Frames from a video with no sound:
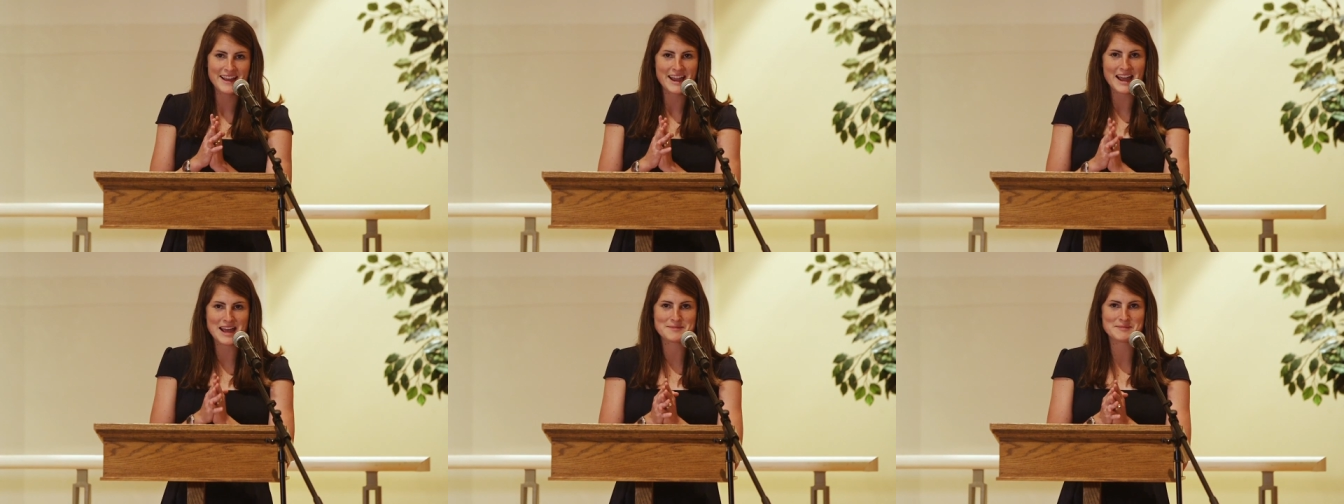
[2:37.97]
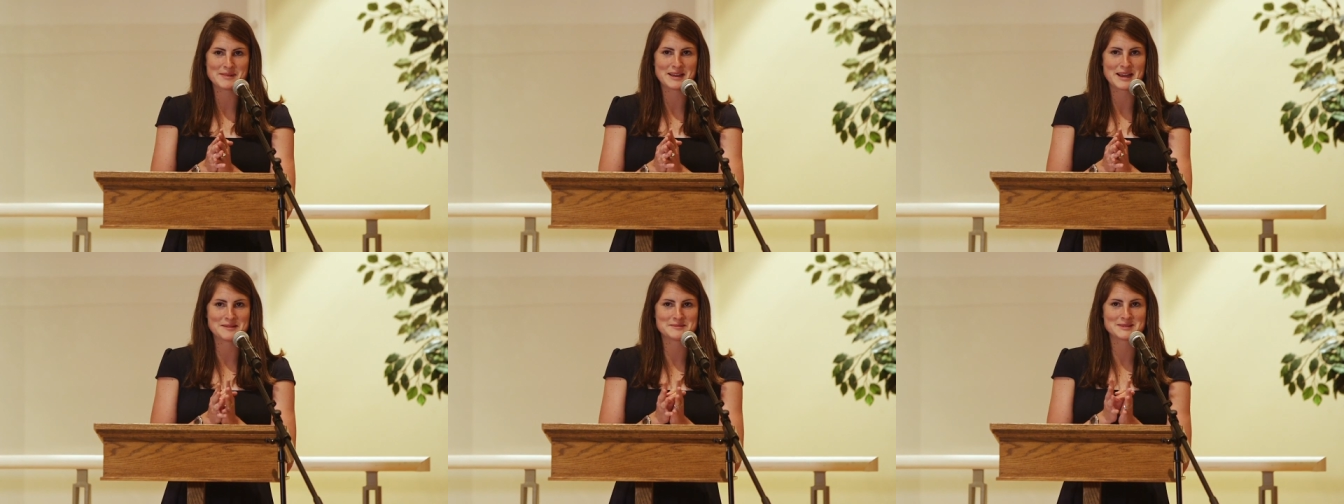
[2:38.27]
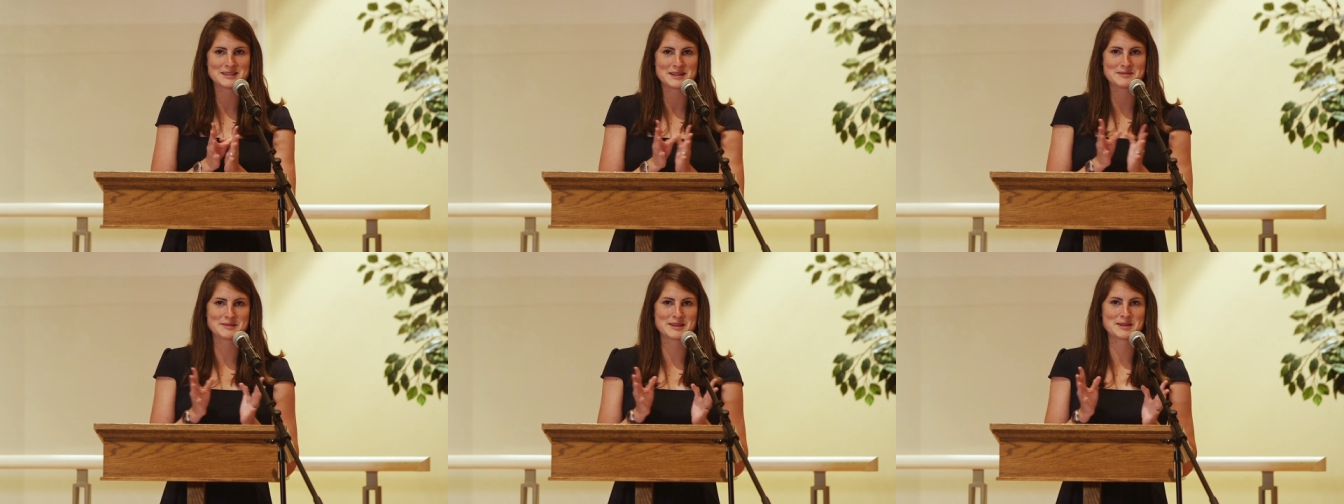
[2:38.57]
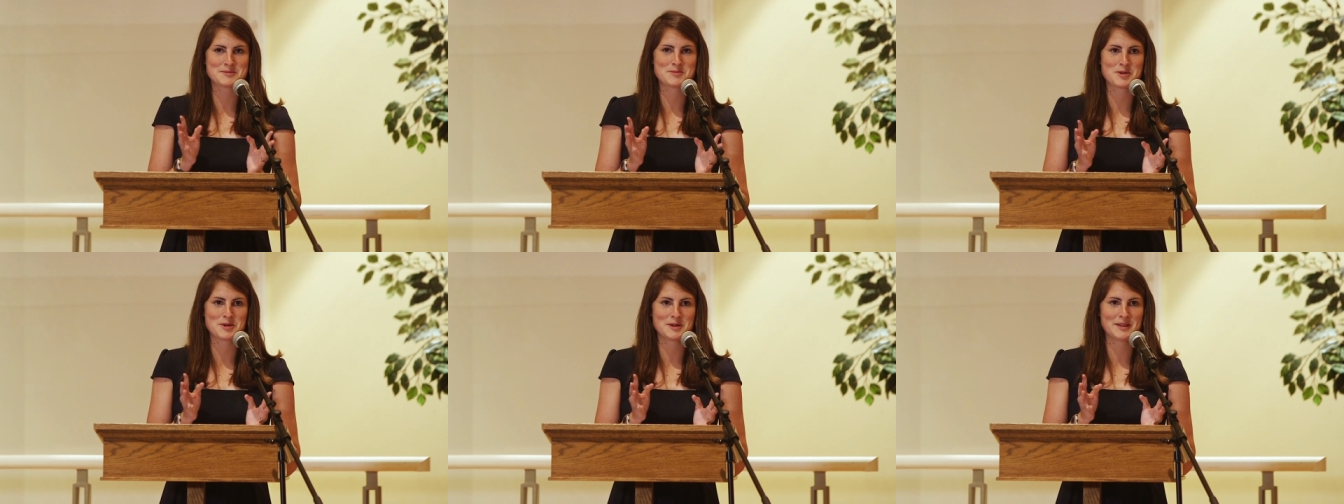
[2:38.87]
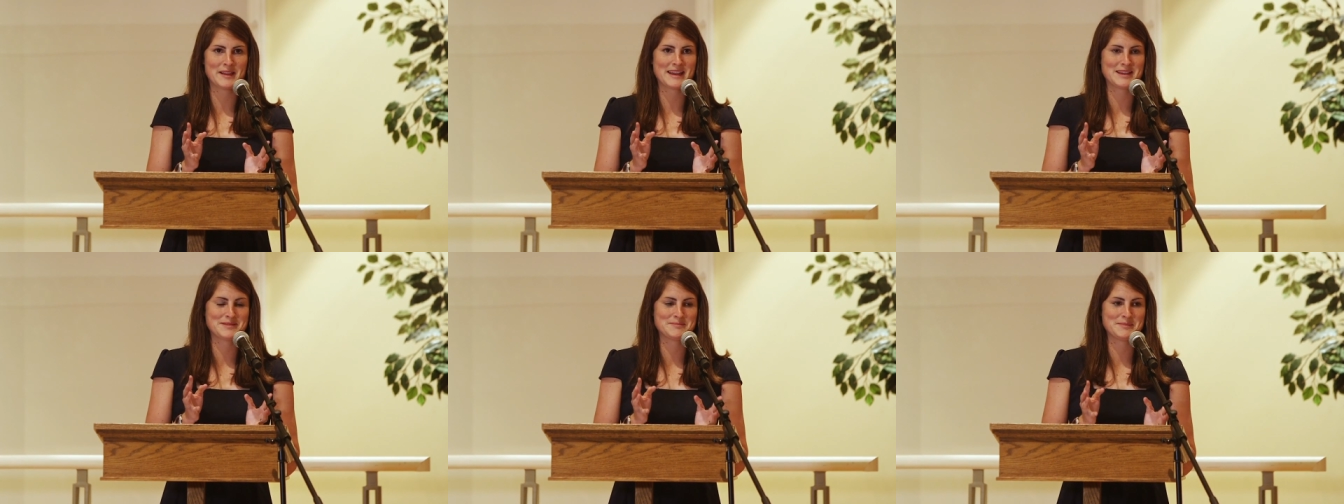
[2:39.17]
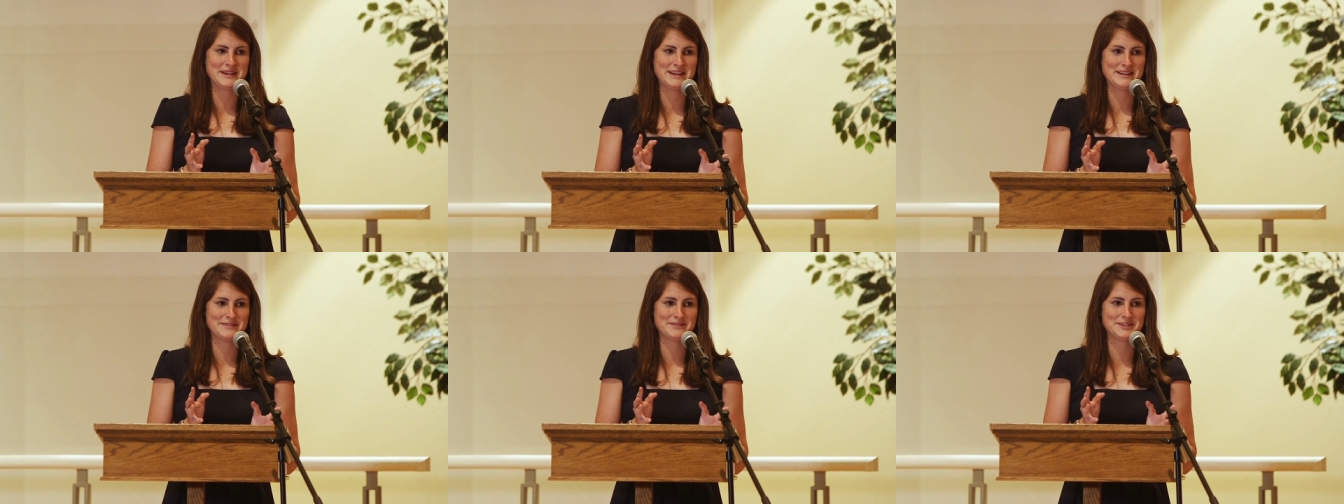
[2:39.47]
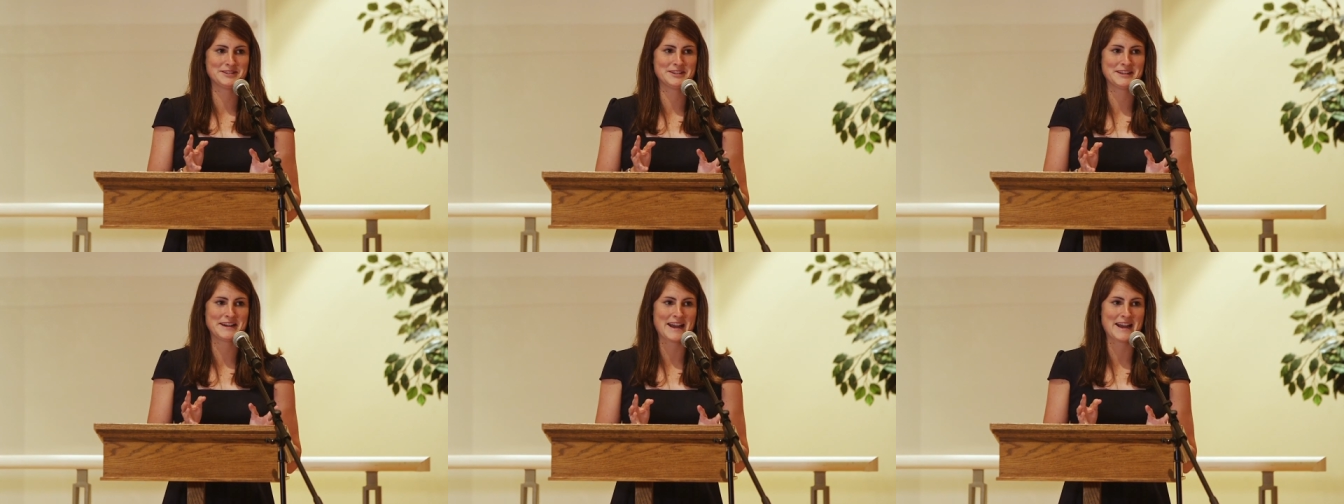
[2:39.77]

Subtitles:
and becomes something more like medieval